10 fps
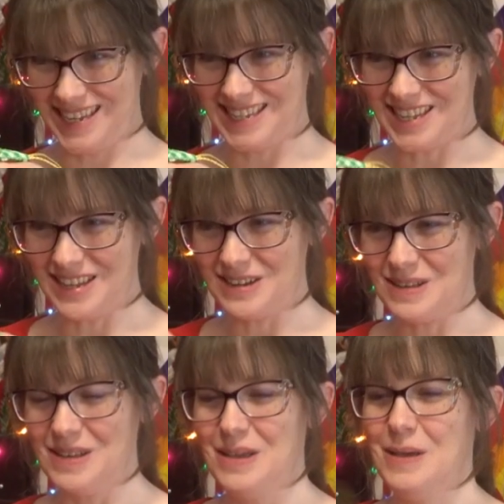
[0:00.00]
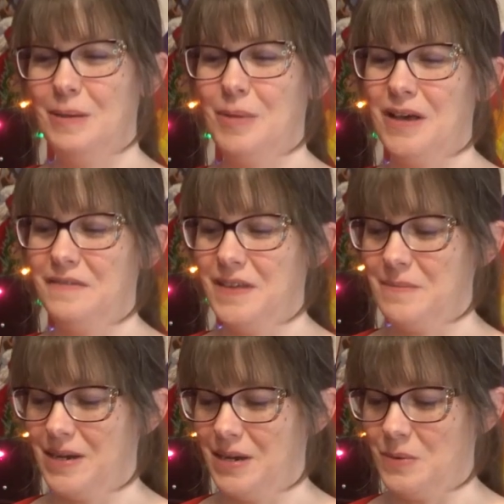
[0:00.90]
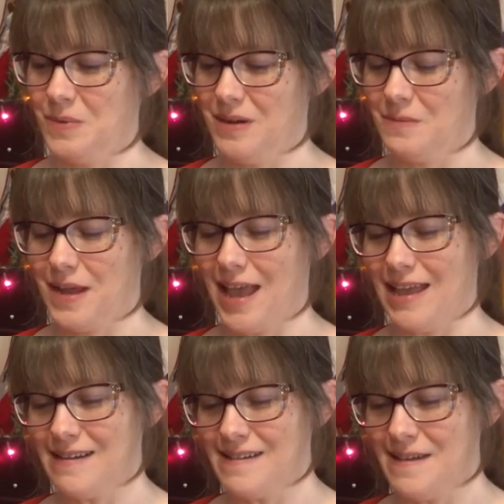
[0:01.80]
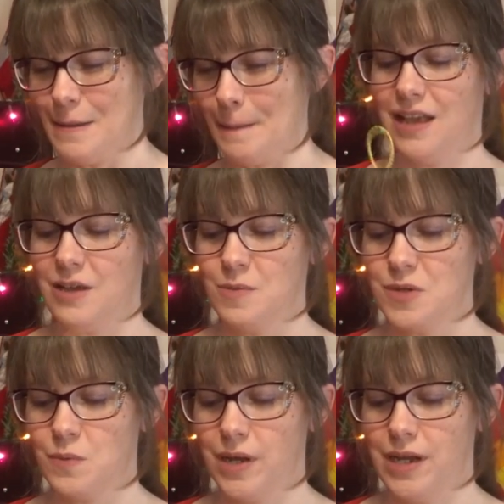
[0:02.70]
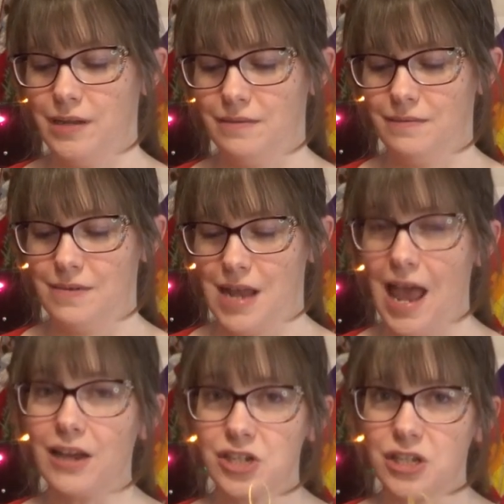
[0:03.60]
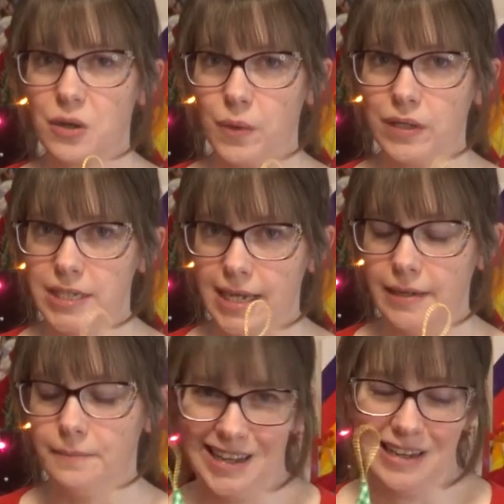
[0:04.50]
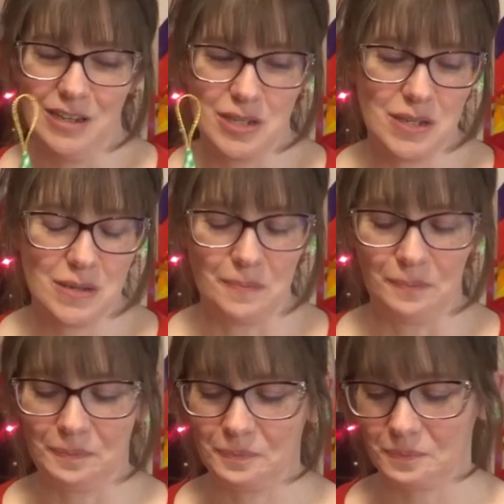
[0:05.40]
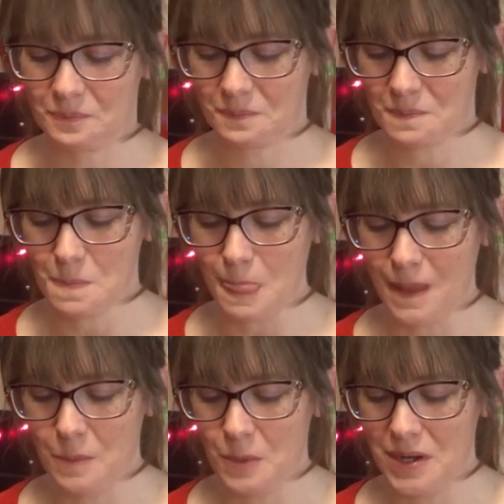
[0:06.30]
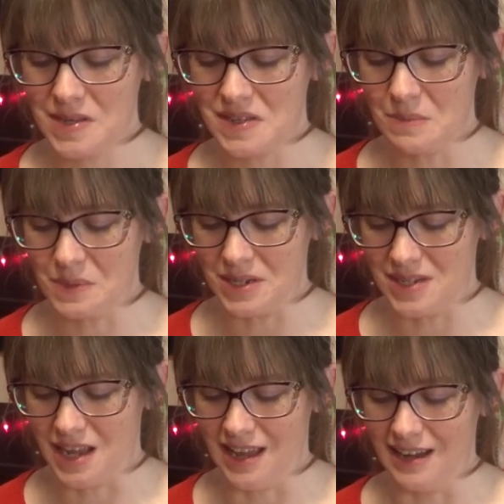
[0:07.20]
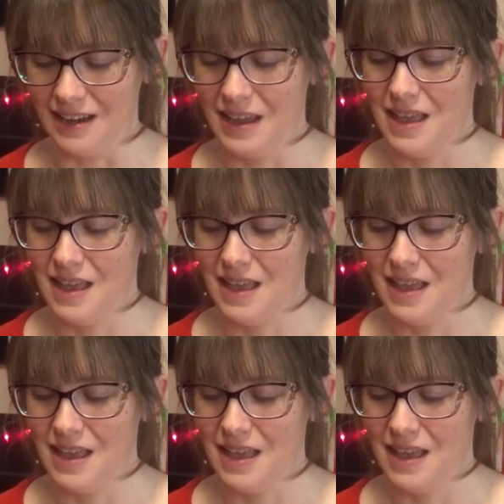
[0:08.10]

It's a little puffy, but in a weird way. I don't know. I almost want to actually quilt it. It's pretty simple design,